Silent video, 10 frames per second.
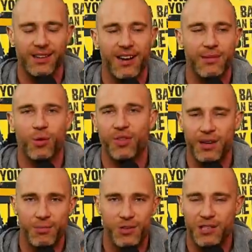incredible
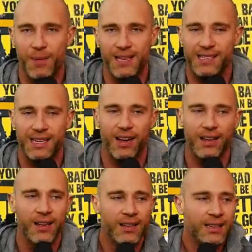thing. Music's basically
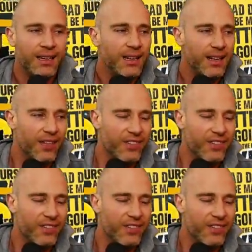like uh,